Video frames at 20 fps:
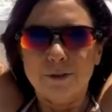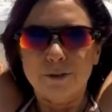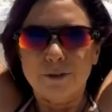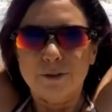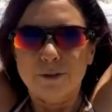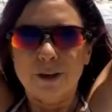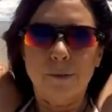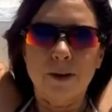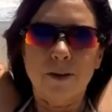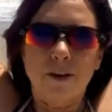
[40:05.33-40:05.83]

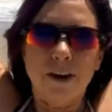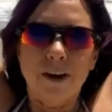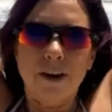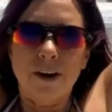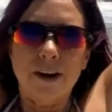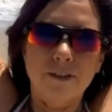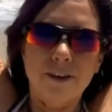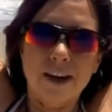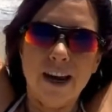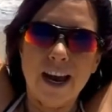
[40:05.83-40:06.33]
Thanks for
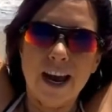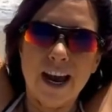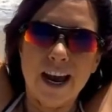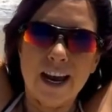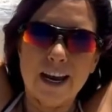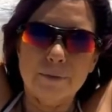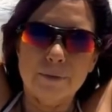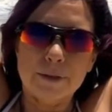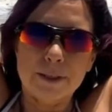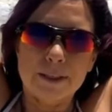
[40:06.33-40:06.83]
coming on over
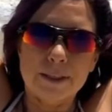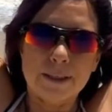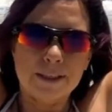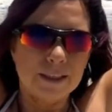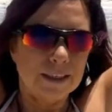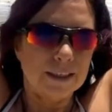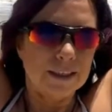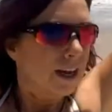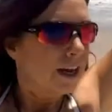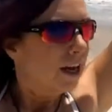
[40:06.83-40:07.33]
to
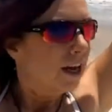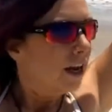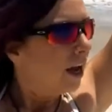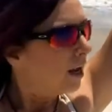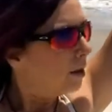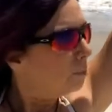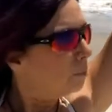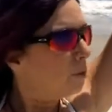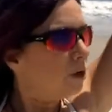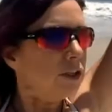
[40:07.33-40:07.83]
Hats.
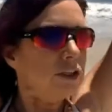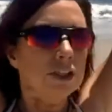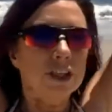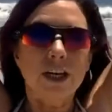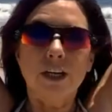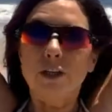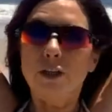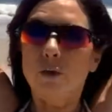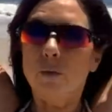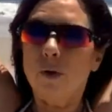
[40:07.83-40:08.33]
I
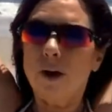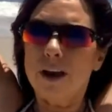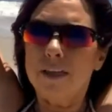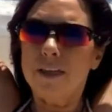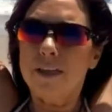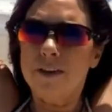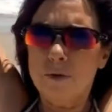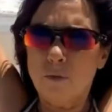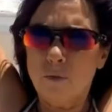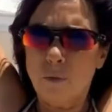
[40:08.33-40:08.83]
appreciate
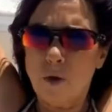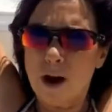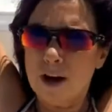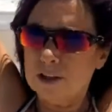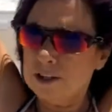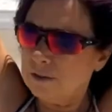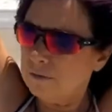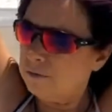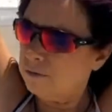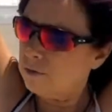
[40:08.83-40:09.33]
you, whether you're
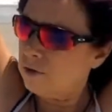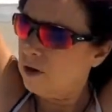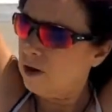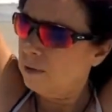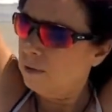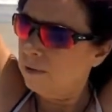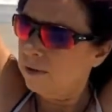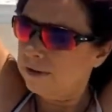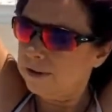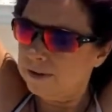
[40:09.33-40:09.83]
watching
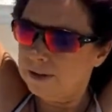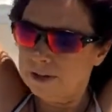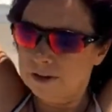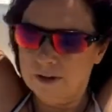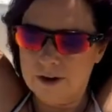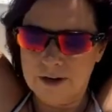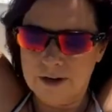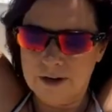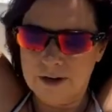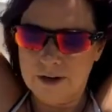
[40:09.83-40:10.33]
from,
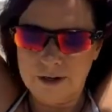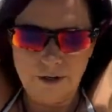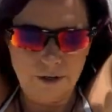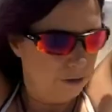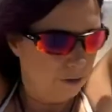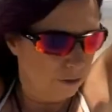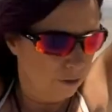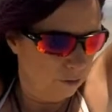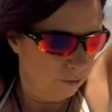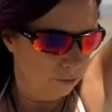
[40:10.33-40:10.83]
whether you're on
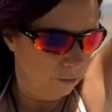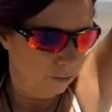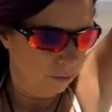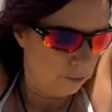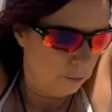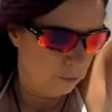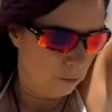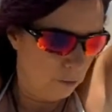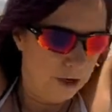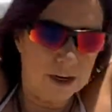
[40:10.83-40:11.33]

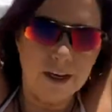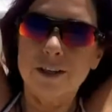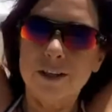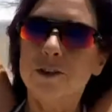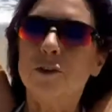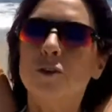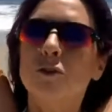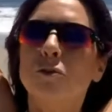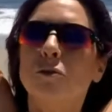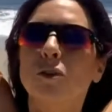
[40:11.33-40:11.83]
YouTube or
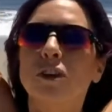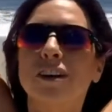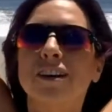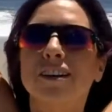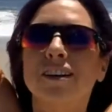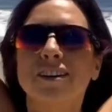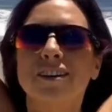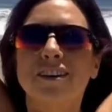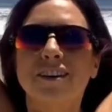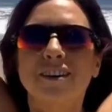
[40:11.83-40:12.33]
Twitch or
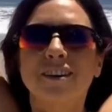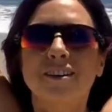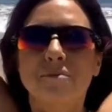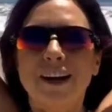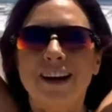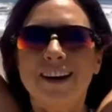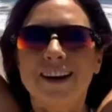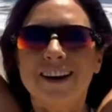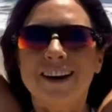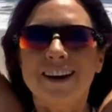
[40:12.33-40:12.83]

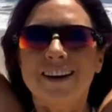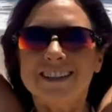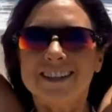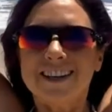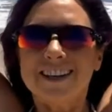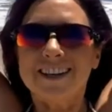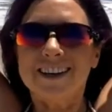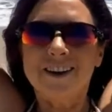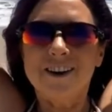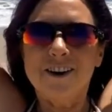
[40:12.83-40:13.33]
Twitter or
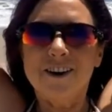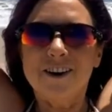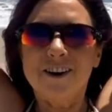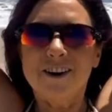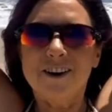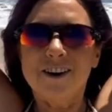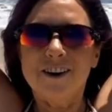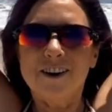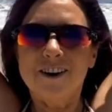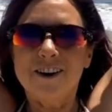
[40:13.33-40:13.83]

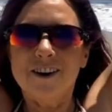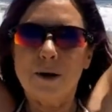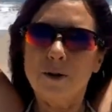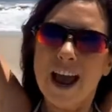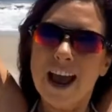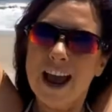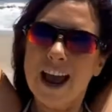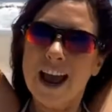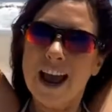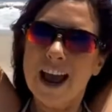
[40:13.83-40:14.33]
Periscope.
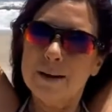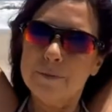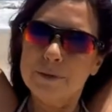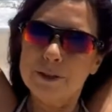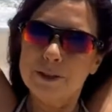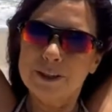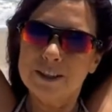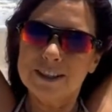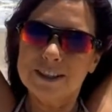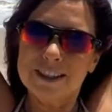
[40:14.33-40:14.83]
Come on over to
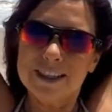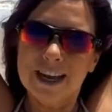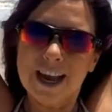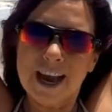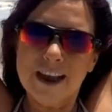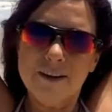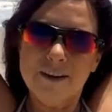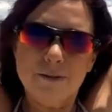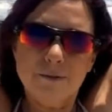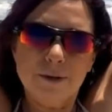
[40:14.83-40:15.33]

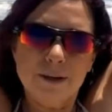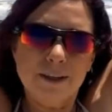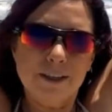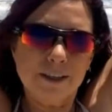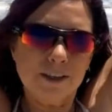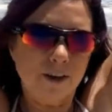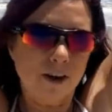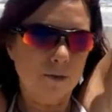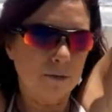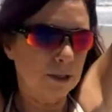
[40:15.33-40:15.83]
Hats. You can see
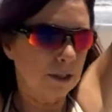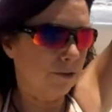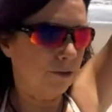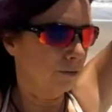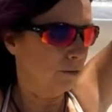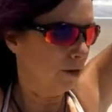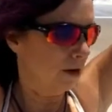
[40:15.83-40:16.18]
everybody's